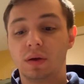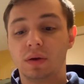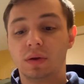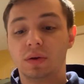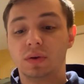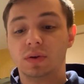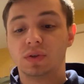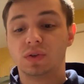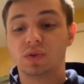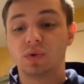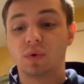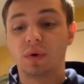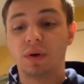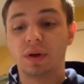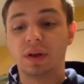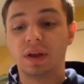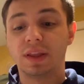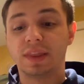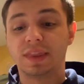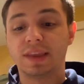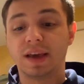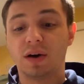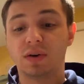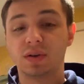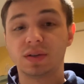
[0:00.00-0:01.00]
So
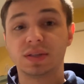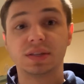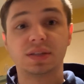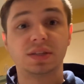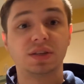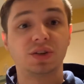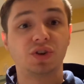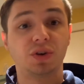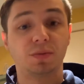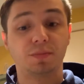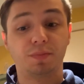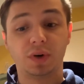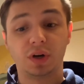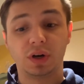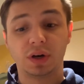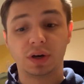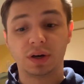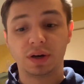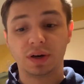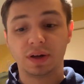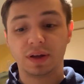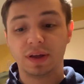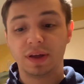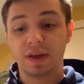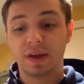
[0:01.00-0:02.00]
it tells us in your
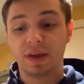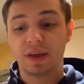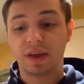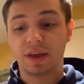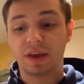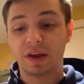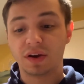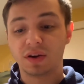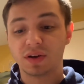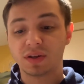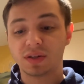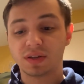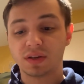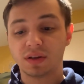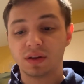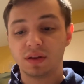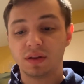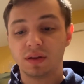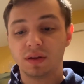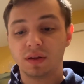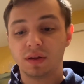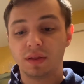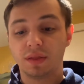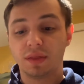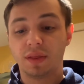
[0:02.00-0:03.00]
book, here's
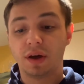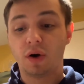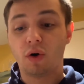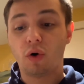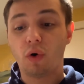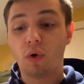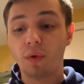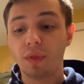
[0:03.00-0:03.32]
the whole